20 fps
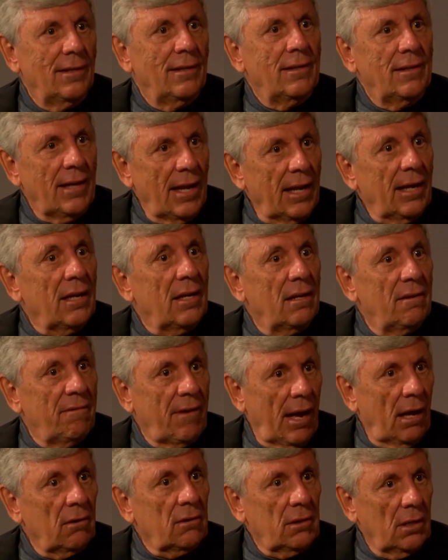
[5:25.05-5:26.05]
negative
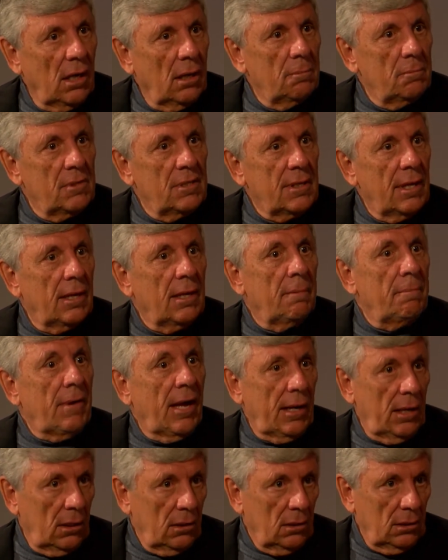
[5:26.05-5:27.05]
outcomes than a
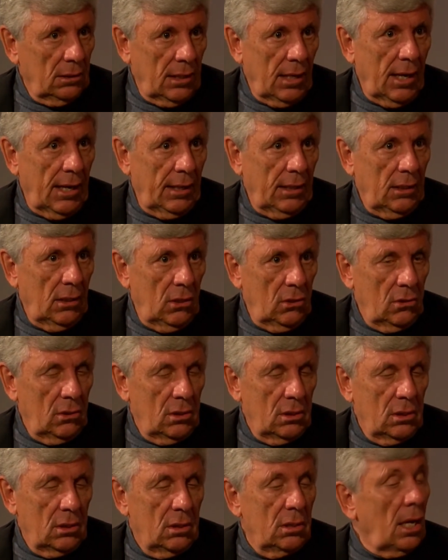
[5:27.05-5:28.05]
medical diagnosis.